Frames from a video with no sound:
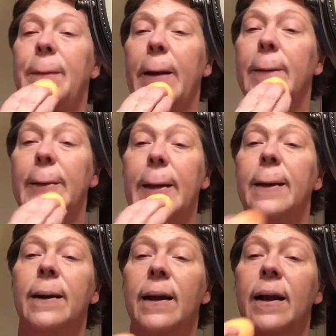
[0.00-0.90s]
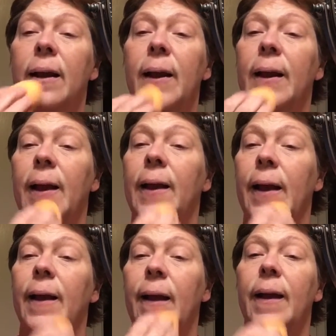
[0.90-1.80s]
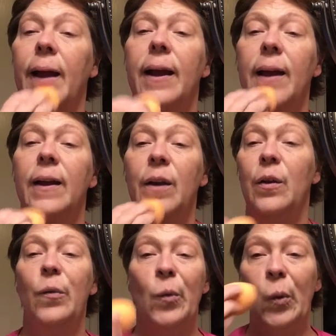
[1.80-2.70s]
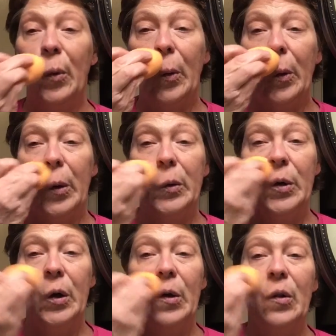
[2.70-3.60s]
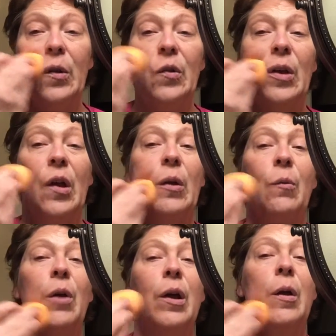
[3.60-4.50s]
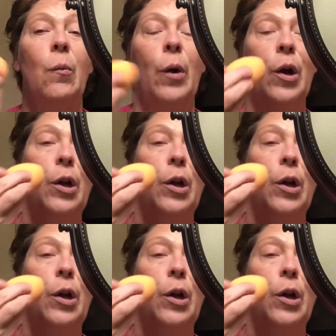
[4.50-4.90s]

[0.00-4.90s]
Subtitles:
bounce it. And because, you know, they say where